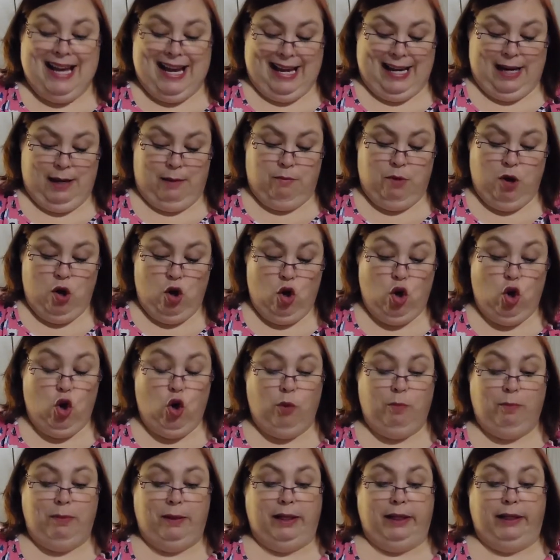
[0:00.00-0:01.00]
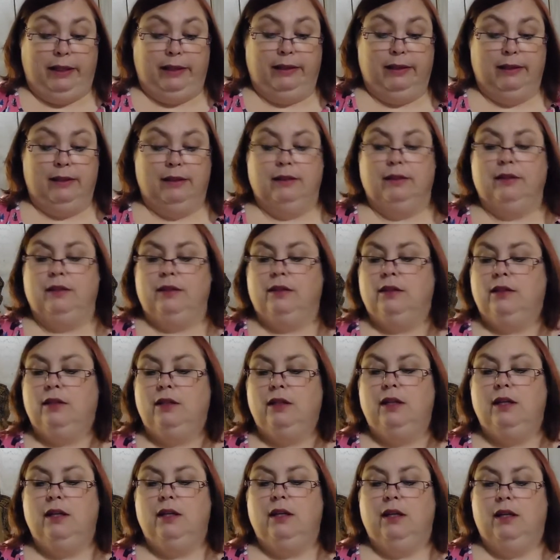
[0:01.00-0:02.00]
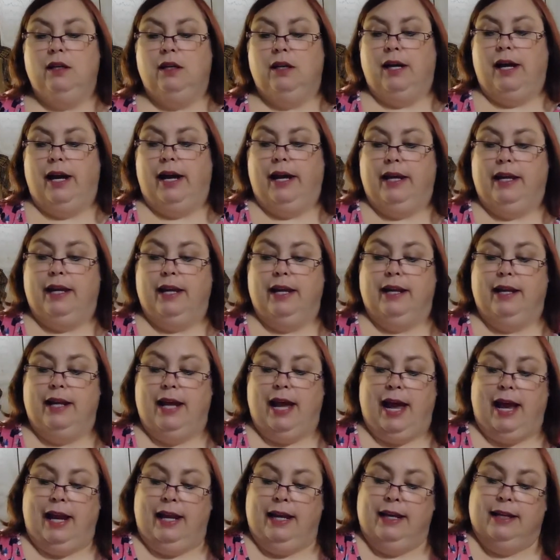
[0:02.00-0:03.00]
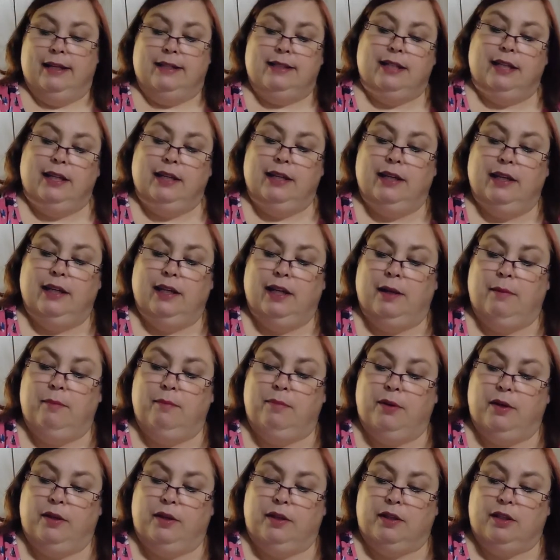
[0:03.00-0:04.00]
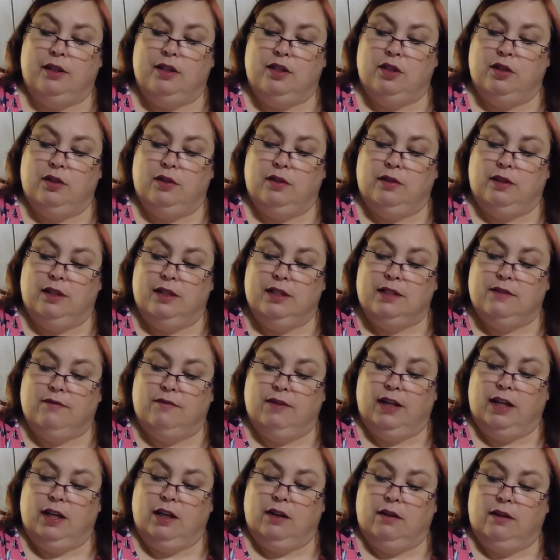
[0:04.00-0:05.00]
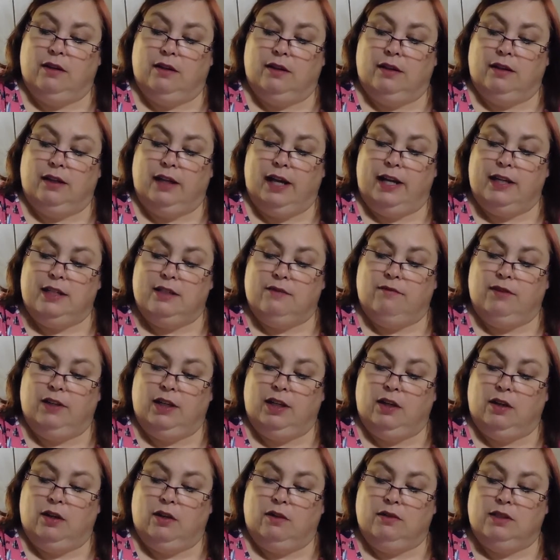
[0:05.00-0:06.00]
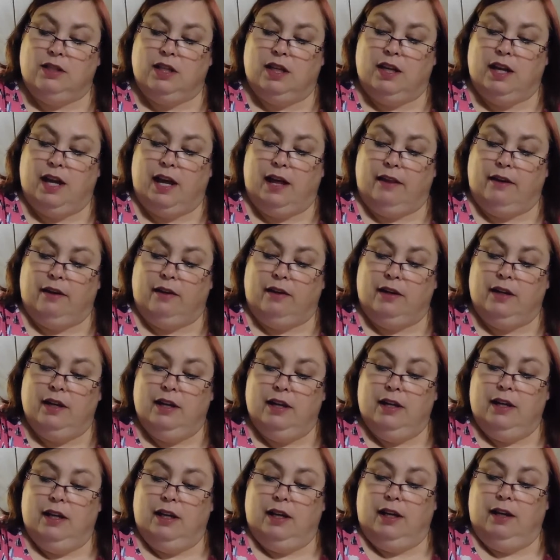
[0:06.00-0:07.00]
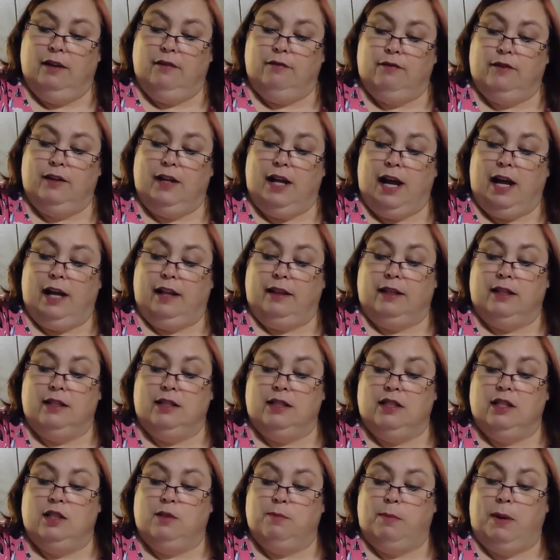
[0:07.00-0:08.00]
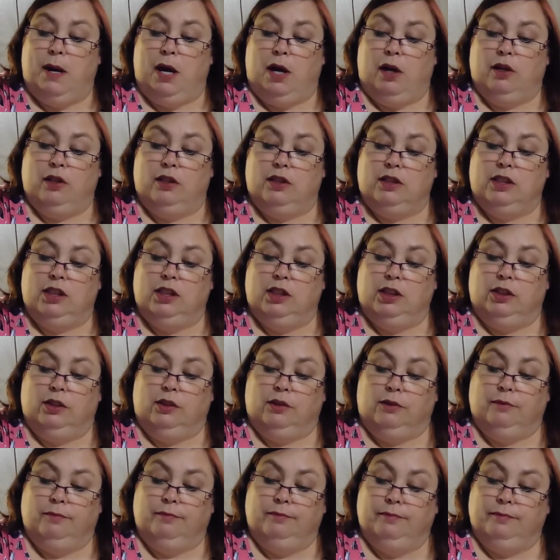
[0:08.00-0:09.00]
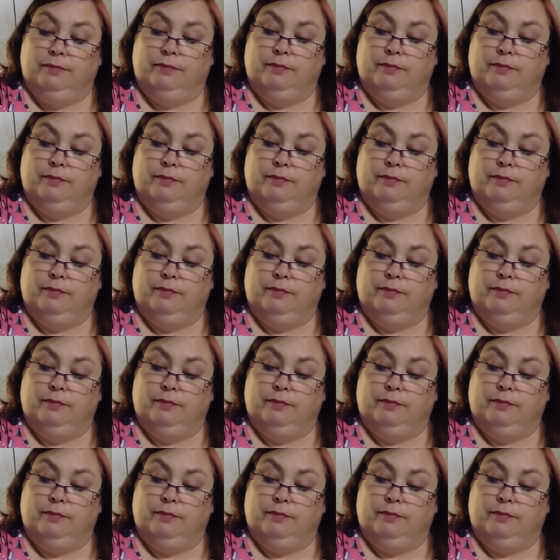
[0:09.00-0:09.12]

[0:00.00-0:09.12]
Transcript: I am hoping I can edit and put the this video and the last video together. If not, this is part two.